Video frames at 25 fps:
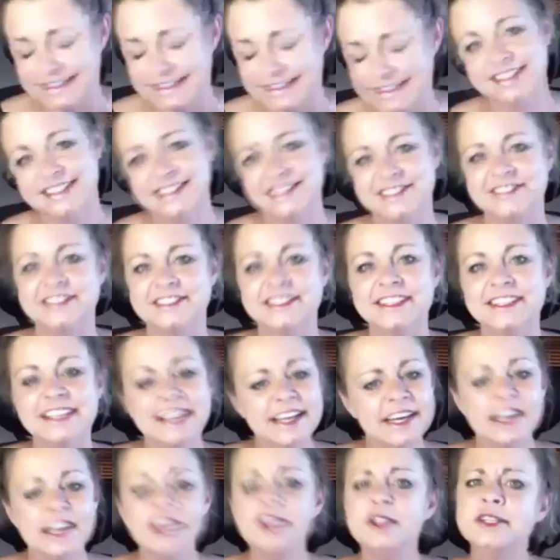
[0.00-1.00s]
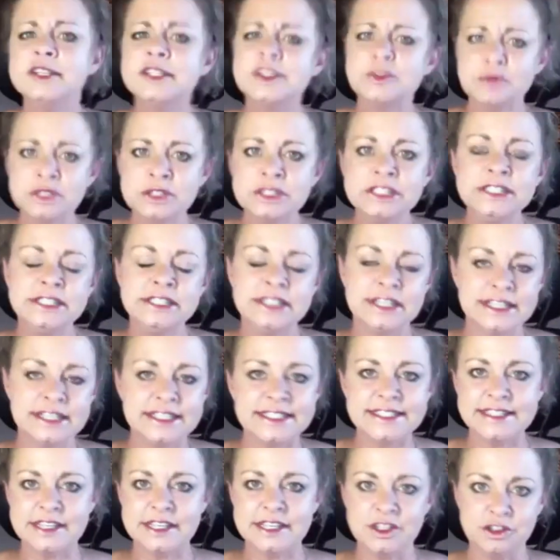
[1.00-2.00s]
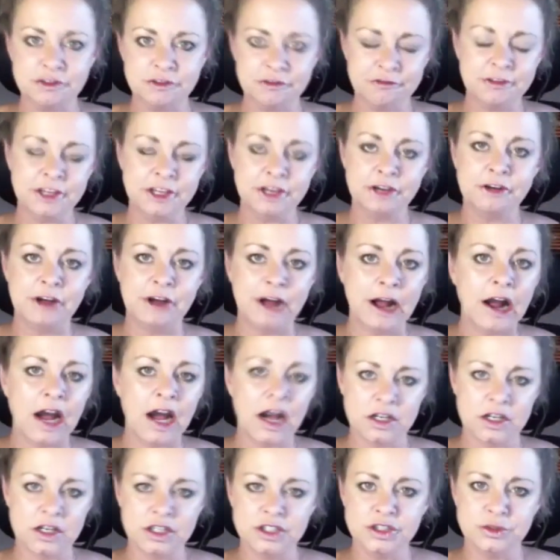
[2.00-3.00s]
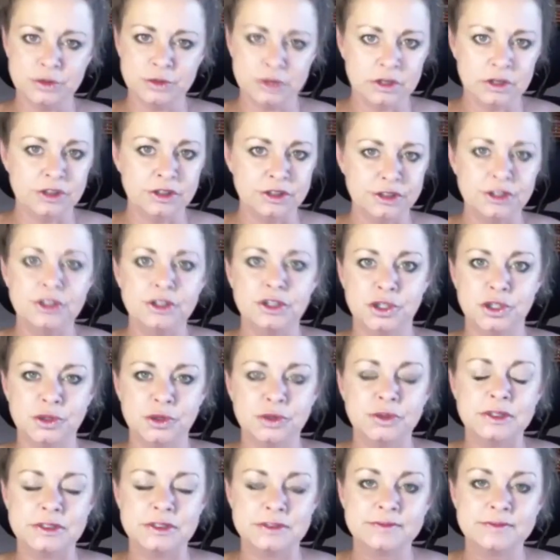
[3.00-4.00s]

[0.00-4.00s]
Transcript: So, and it's really nice that you figured out how to do it on your own